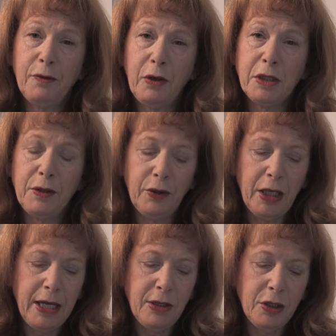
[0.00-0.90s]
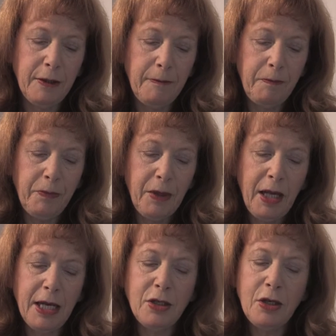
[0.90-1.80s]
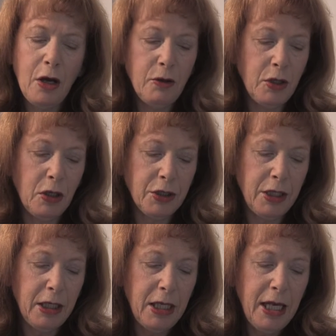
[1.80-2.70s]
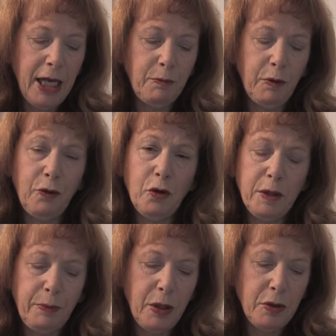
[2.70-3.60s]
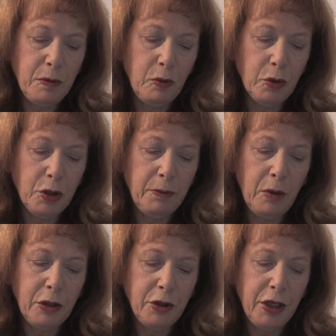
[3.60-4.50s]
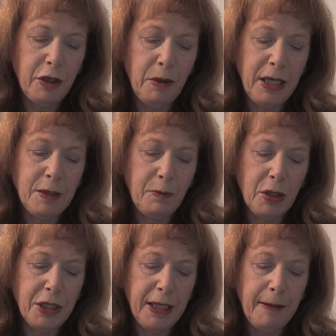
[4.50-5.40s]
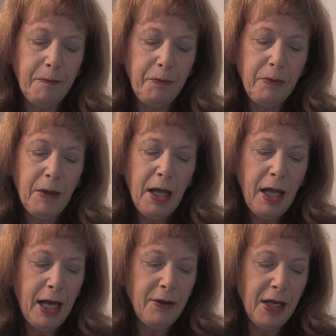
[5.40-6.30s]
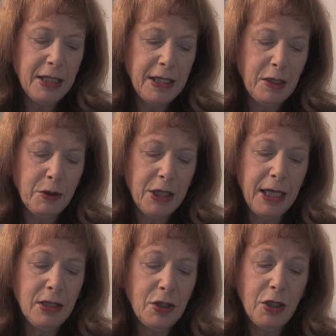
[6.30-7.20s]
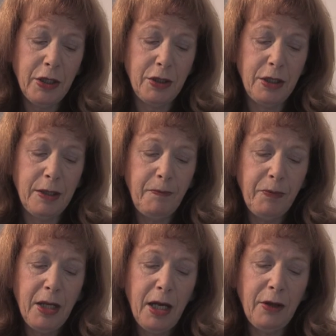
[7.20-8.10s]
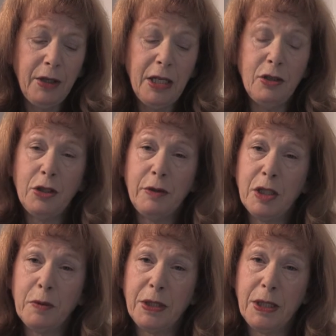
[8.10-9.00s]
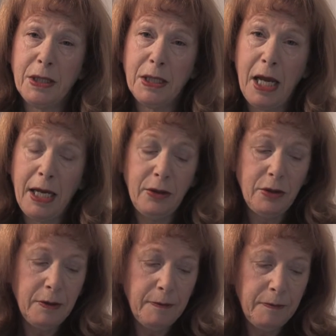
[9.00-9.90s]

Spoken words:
a falsification, as no doctor had performed a post-mortem on Jeremiah's body, and thus it was uncertain how the injuries were sustained.